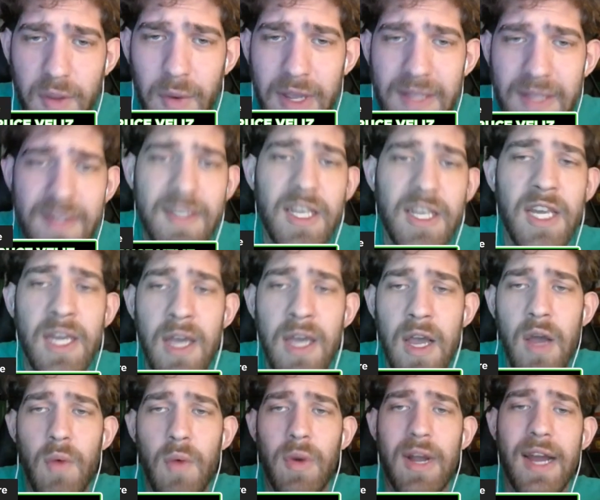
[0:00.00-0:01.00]
and see
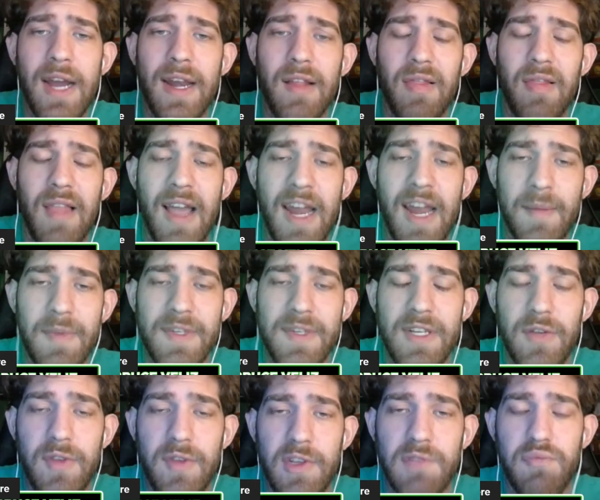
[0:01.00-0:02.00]
kind of line up the
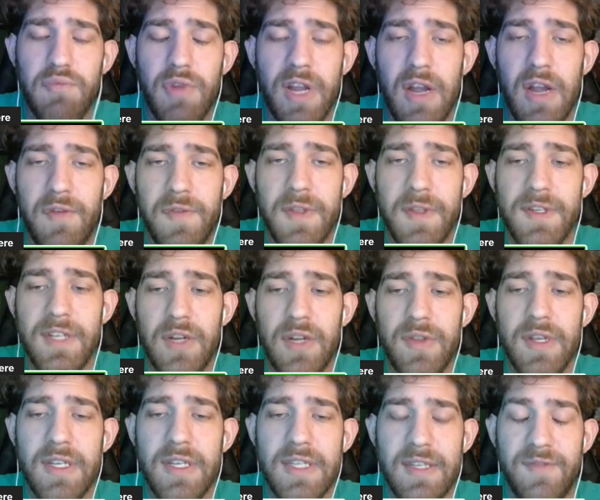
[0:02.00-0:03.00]
Celtics, bring out for the
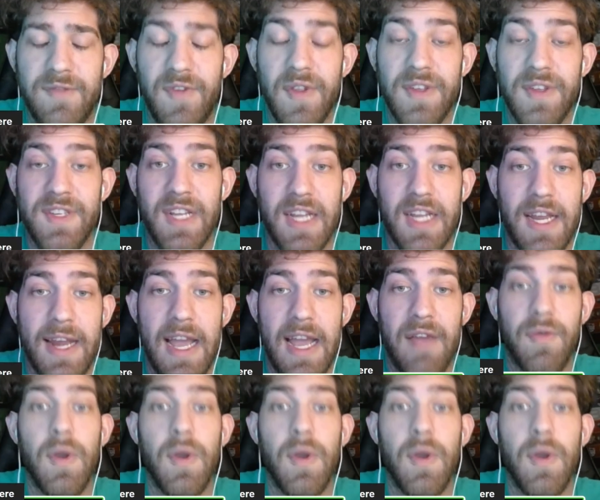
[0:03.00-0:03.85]
Celtics for the second half.